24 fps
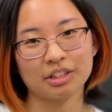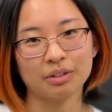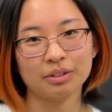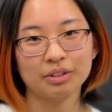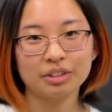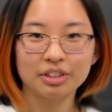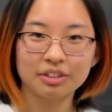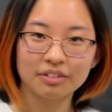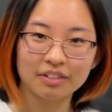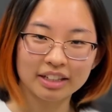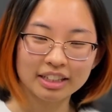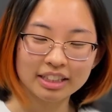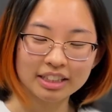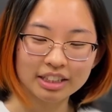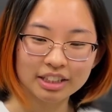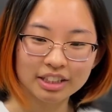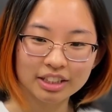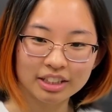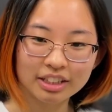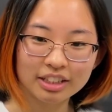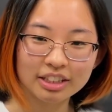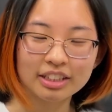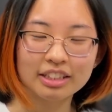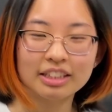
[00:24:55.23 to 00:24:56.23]

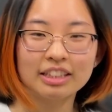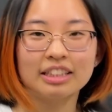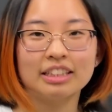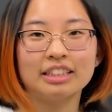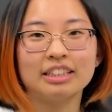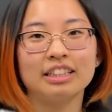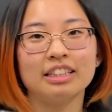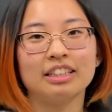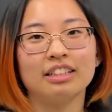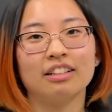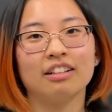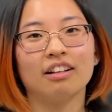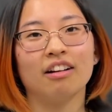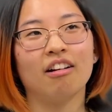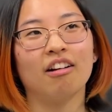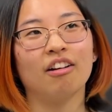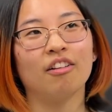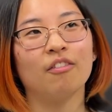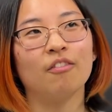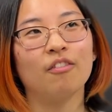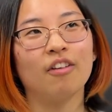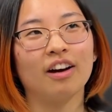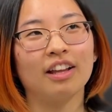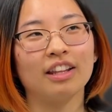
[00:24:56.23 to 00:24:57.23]
co-director this year, our
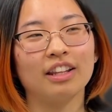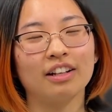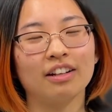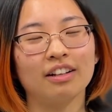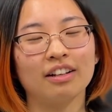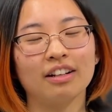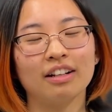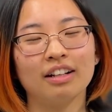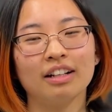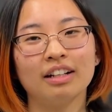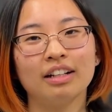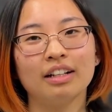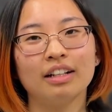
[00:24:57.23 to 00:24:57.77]
father.